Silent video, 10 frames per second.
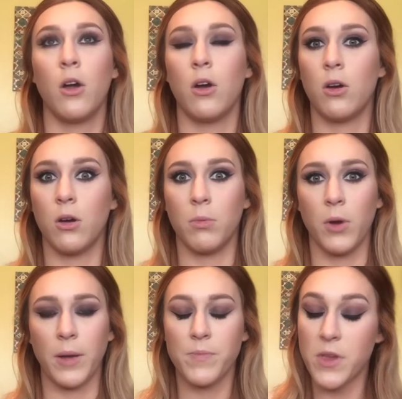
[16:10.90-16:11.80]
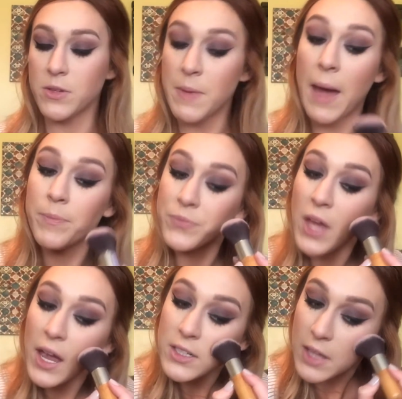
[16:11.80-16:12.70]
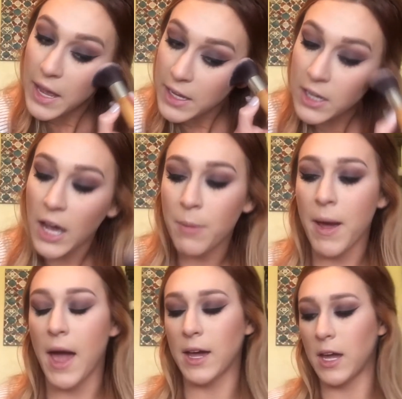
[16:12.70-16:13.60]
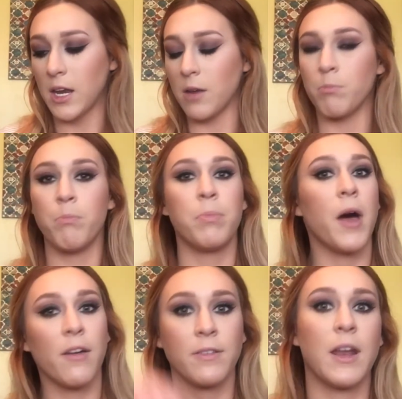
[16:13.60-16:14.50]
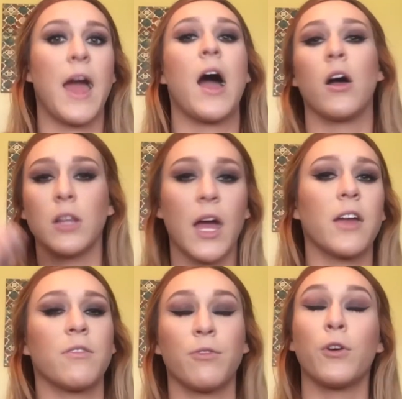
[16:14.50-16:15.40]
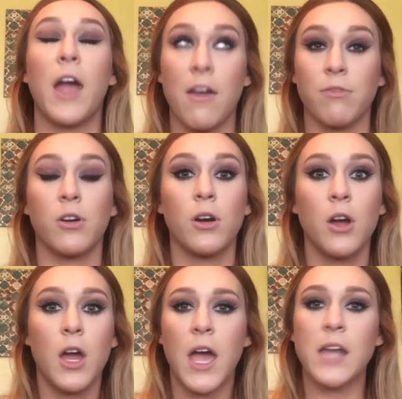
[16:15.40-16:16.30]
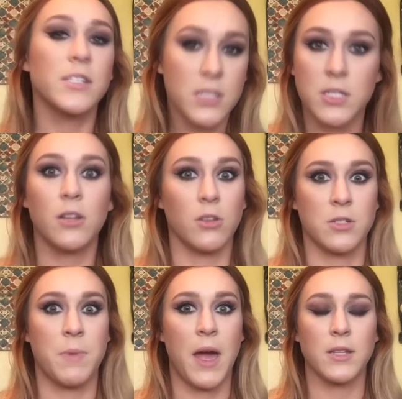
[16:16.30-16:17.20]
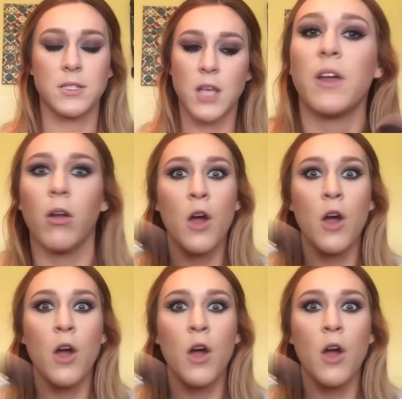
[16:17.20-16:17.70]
oh boy, it was bad. I had to like go back and buff it out like forever, and it still looked bad. So